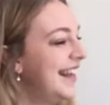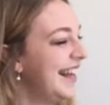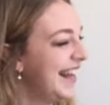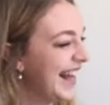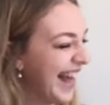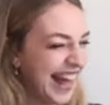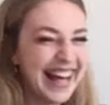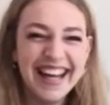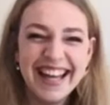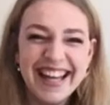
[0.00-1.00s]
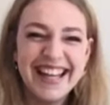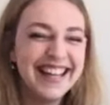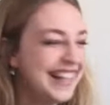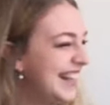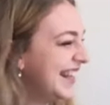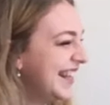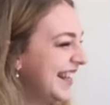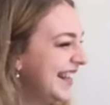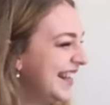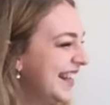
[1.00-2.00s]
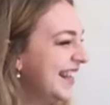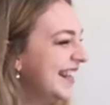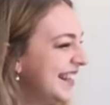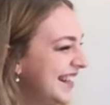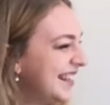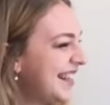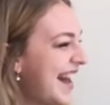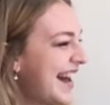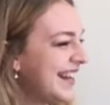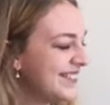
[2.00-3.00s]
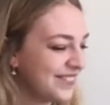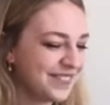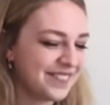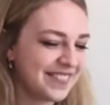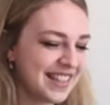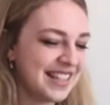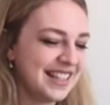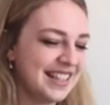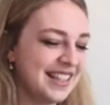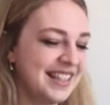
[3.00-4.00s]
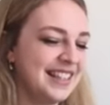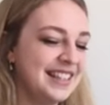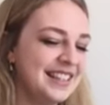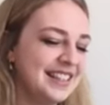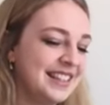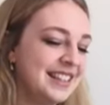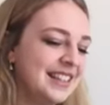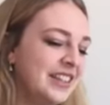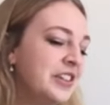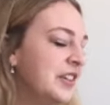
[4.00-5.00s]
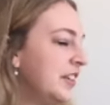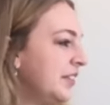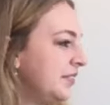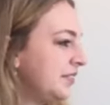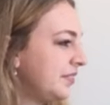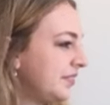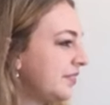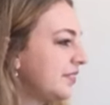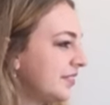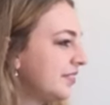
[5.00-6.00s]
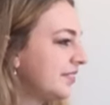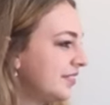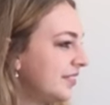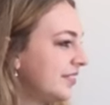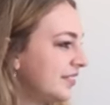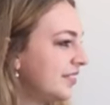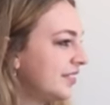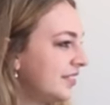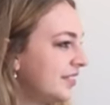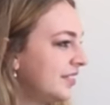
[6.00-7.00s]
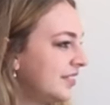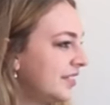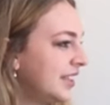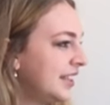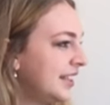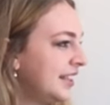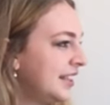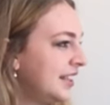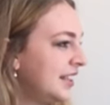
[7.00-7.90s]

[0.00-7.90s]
No words are spoken by the person on screen.